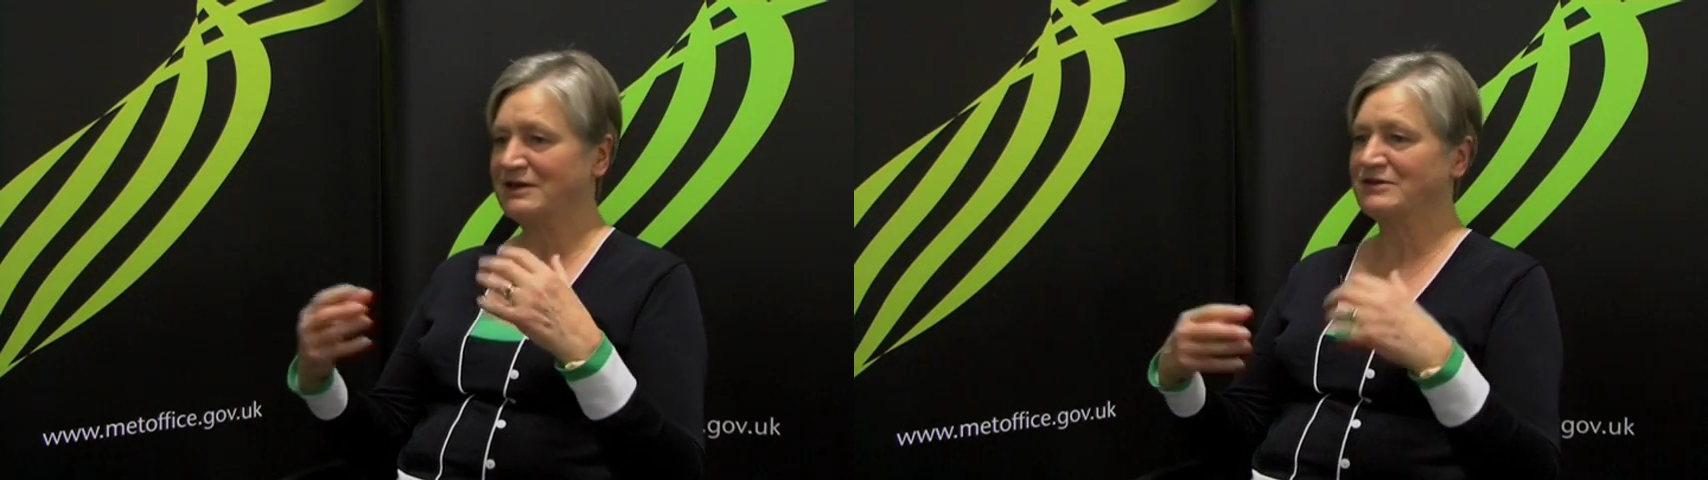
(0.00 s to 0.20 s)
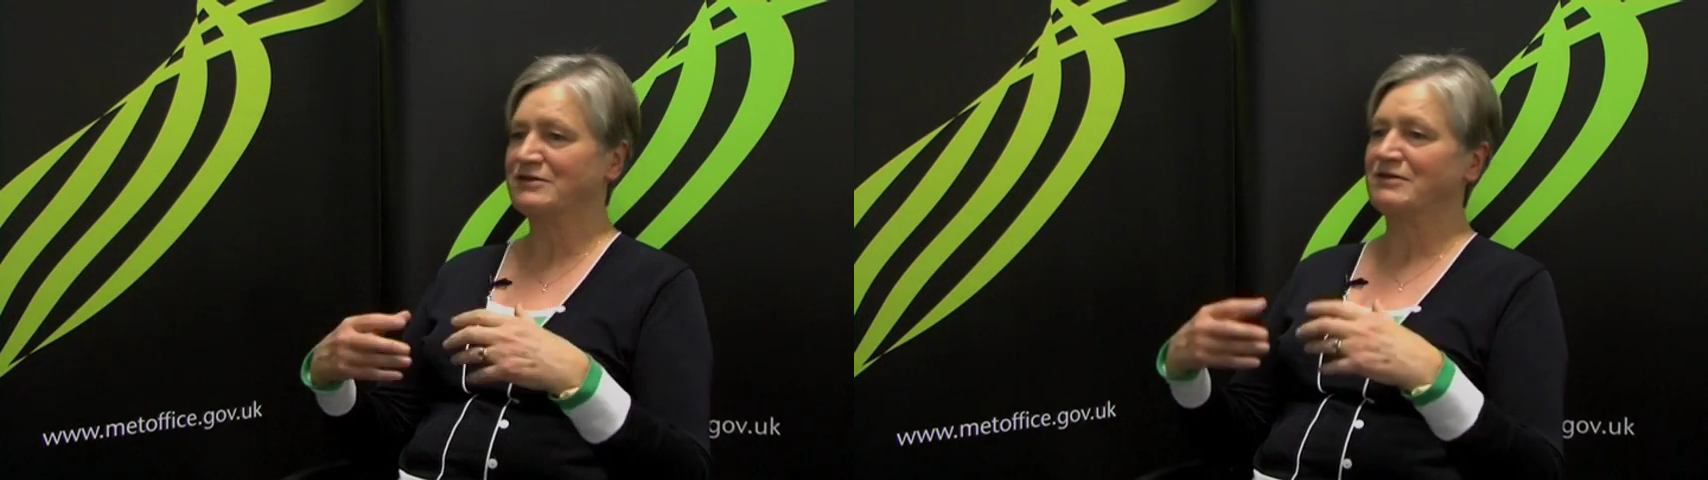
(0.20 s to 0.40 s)

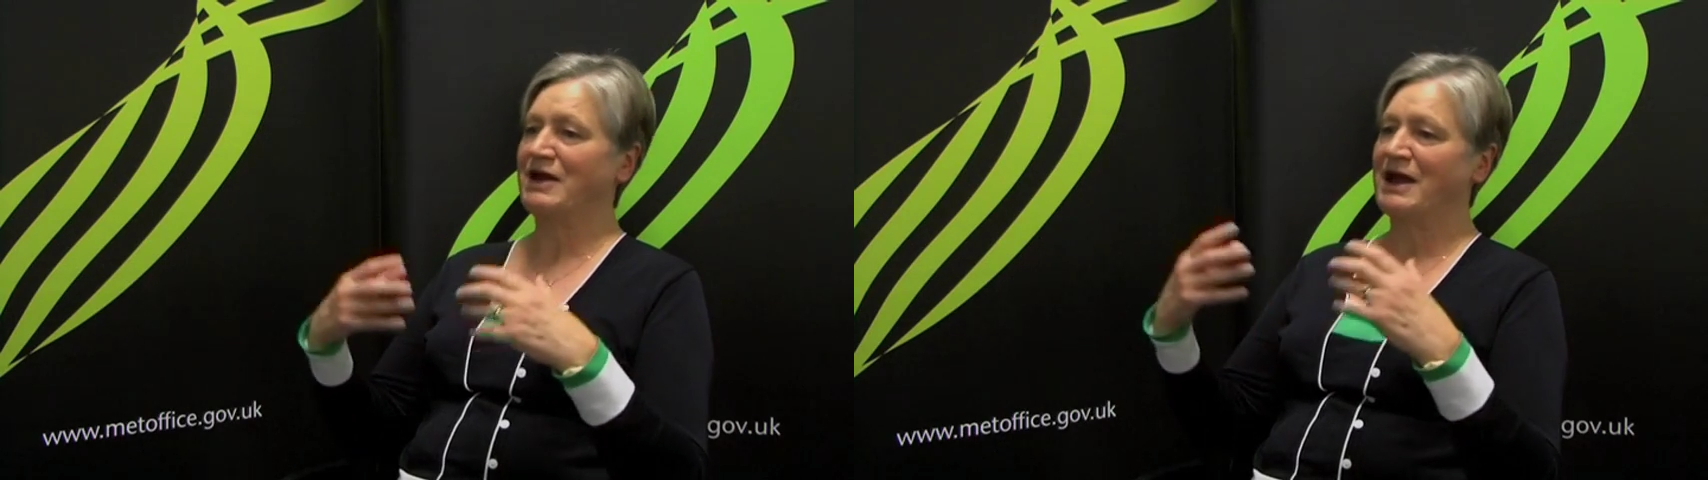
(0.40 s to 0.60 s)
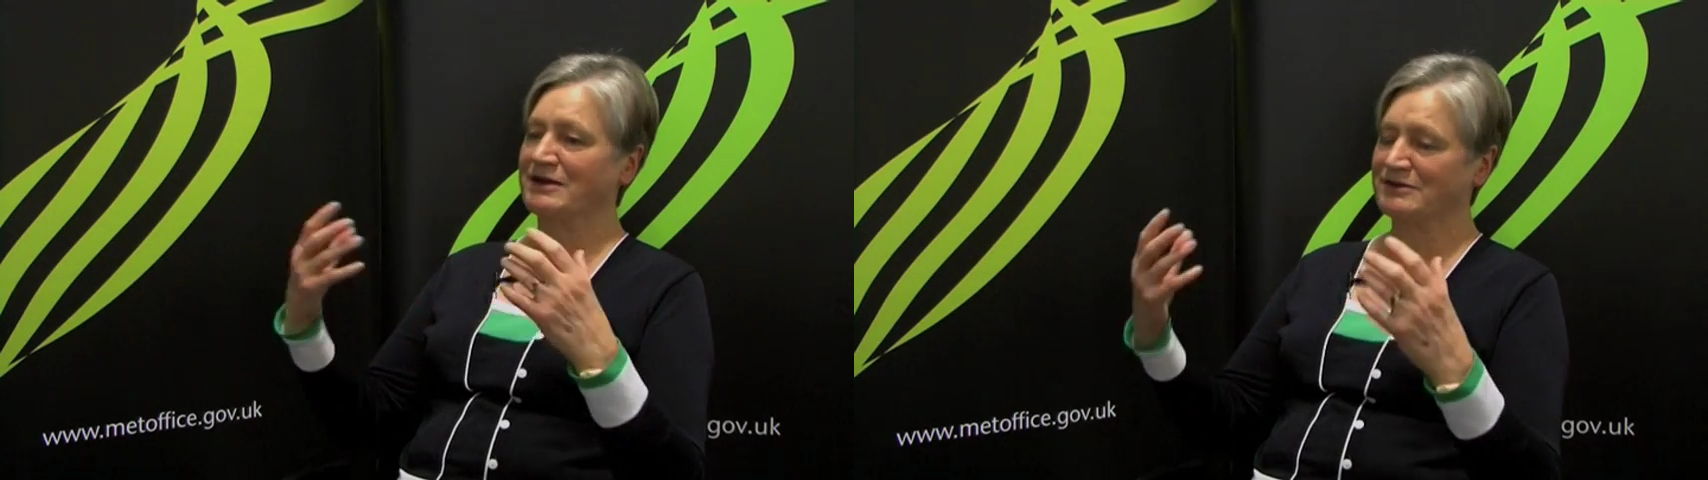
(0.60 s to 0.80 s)

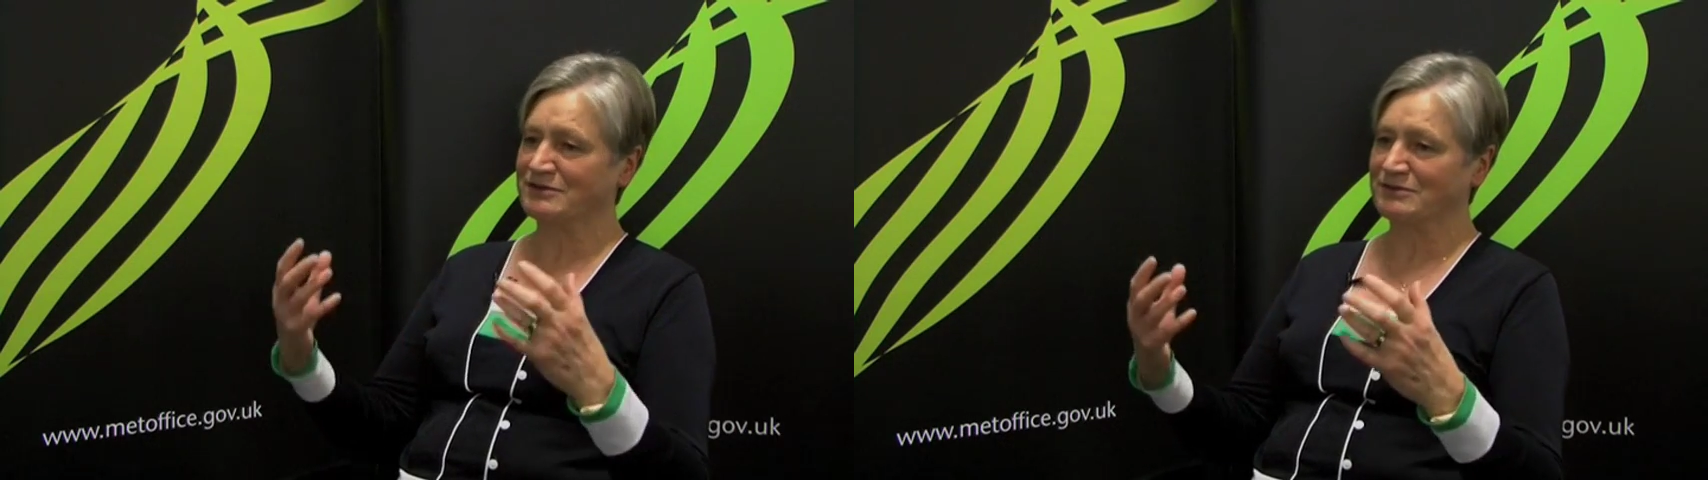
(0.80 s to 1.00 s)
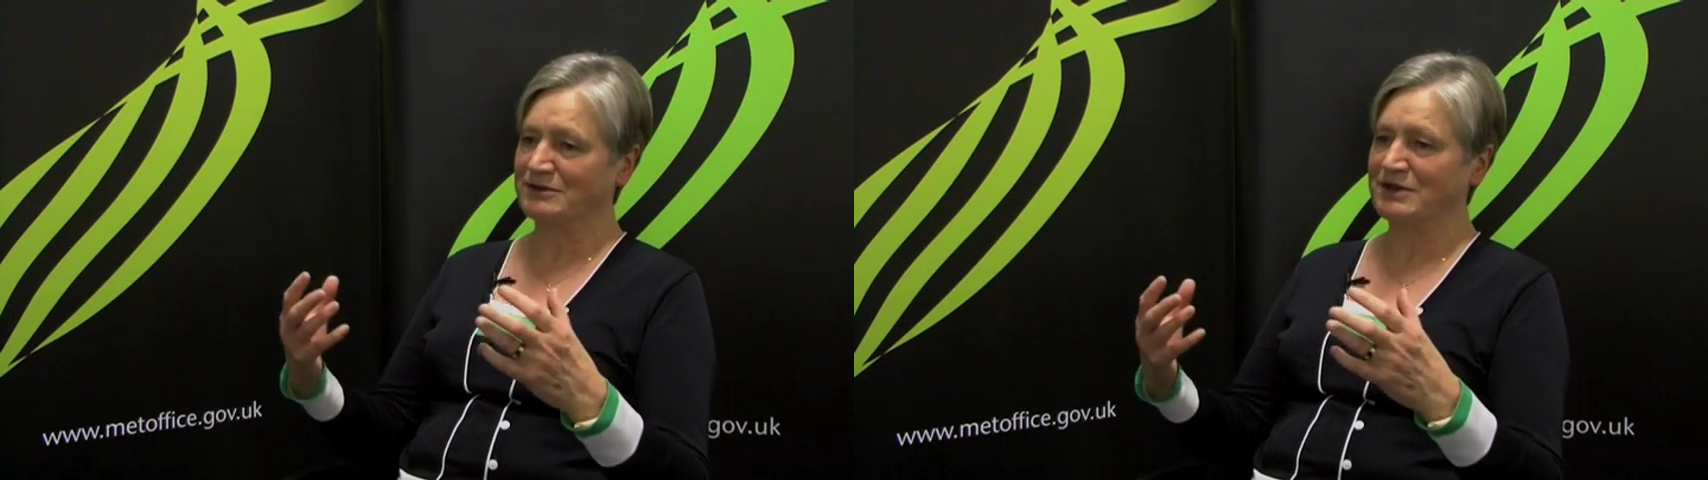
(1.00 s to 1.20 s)

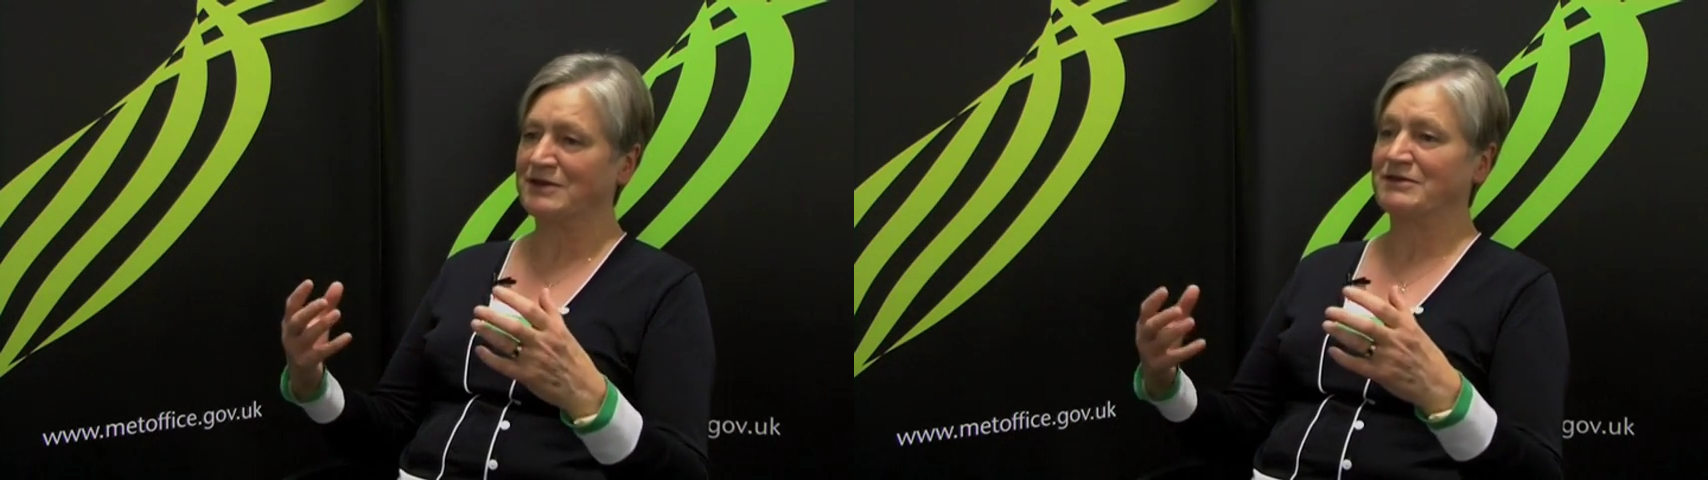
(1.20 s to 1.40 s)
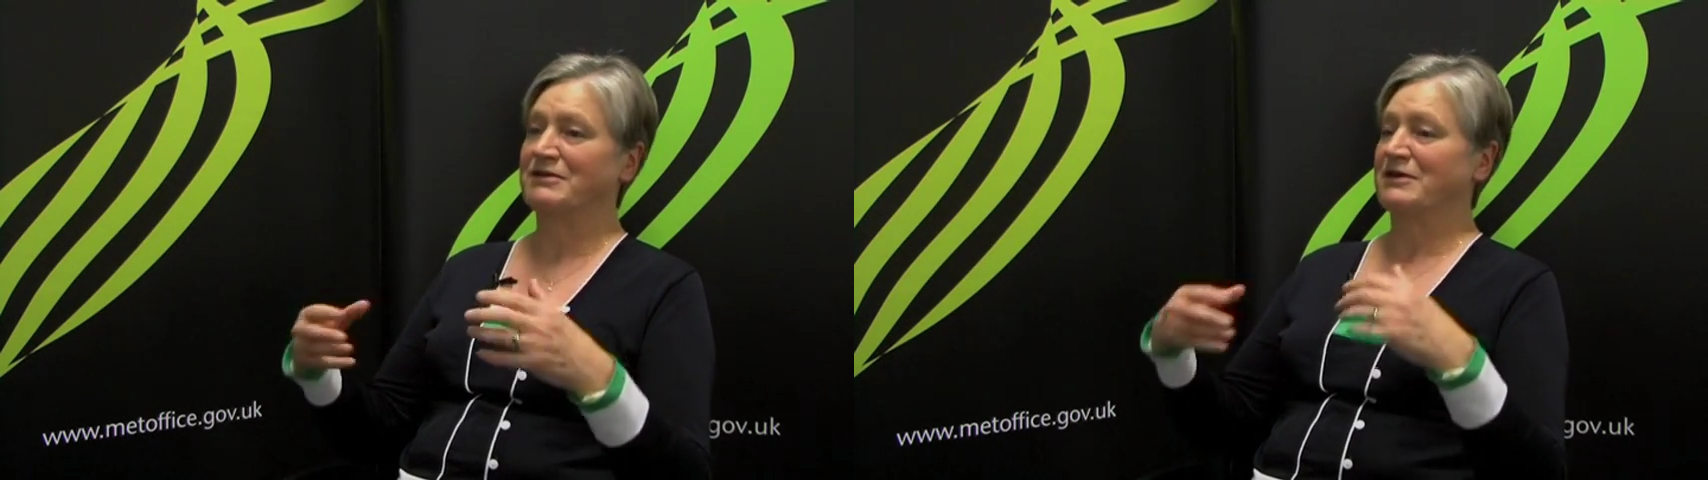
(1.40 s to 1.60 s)
interacts
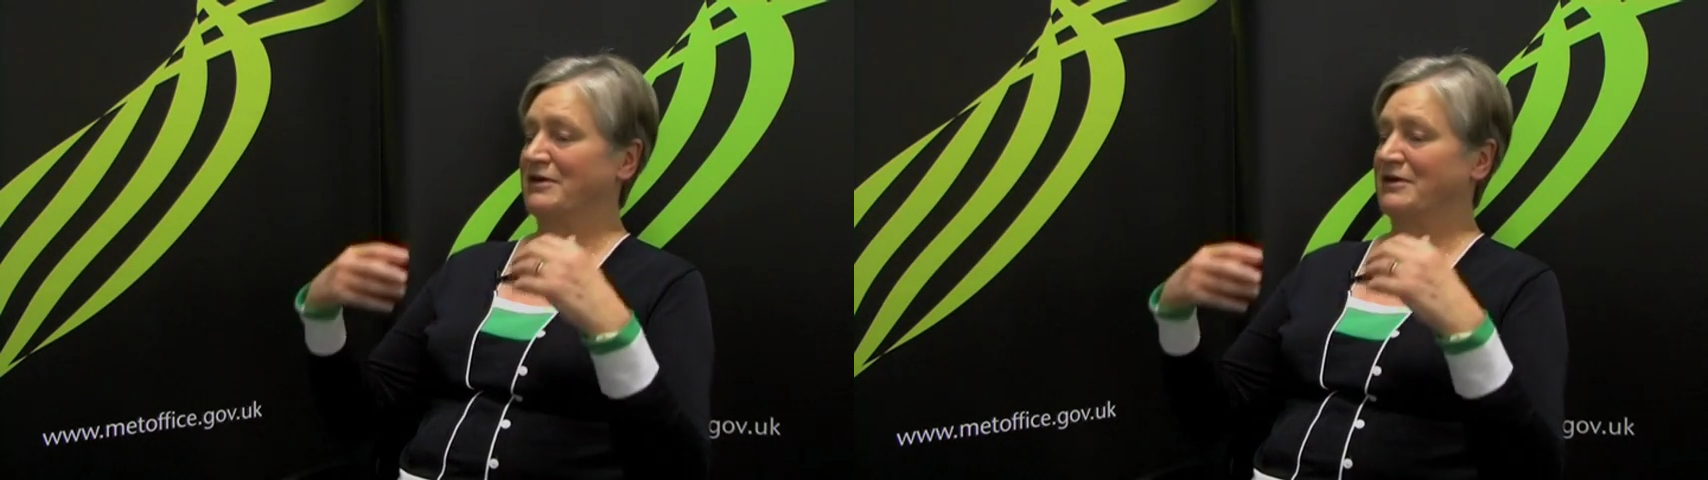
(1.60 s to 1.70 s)
with